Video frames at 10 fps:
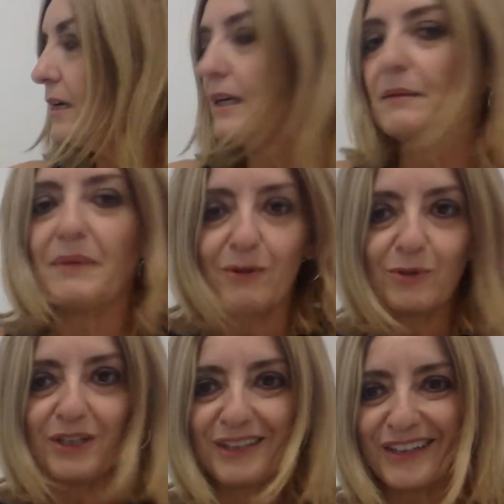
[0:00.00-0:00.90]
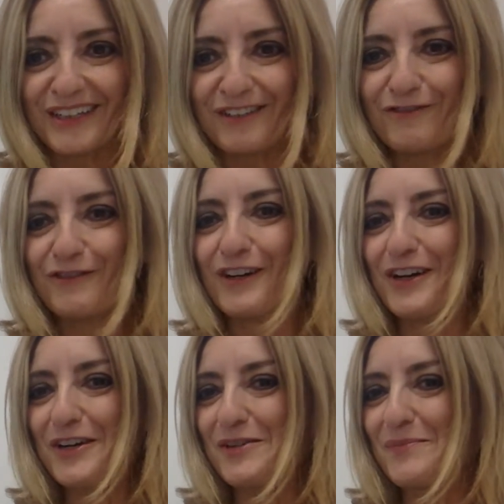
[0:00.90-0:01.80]
In my real life,
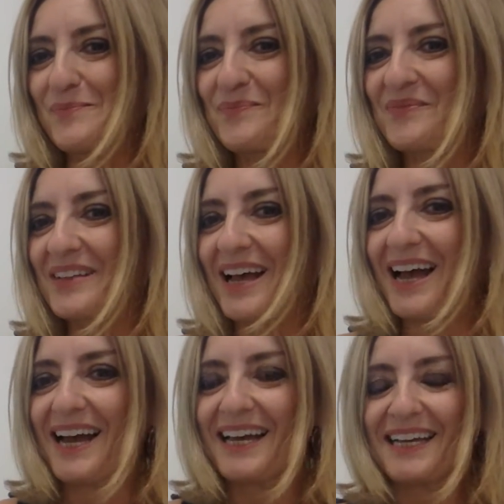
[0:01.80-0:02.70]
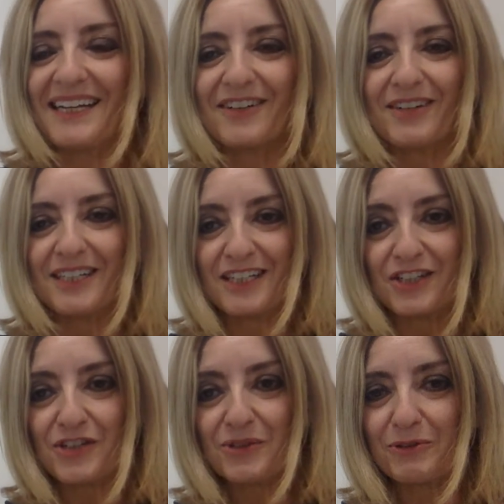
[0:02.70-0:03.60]
I created a
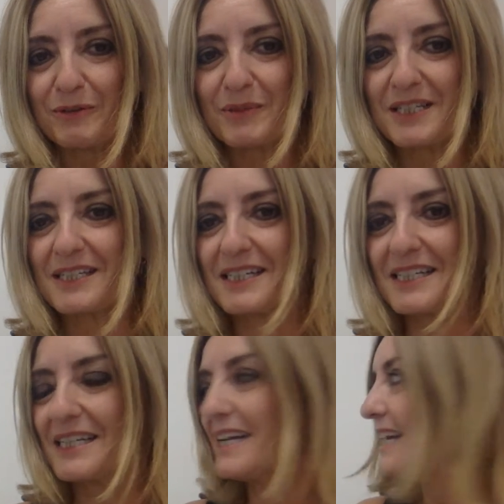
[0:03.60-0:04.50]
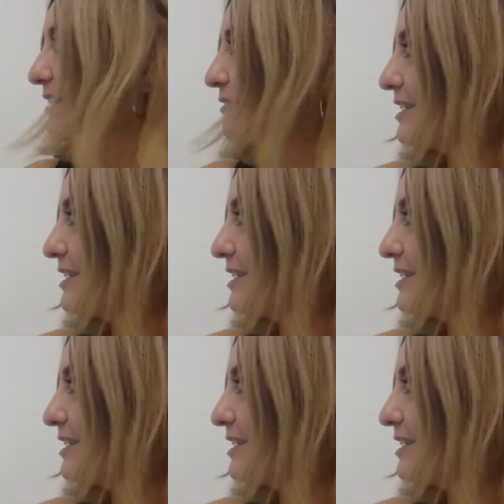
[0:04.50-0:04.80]
jewelry business, and I have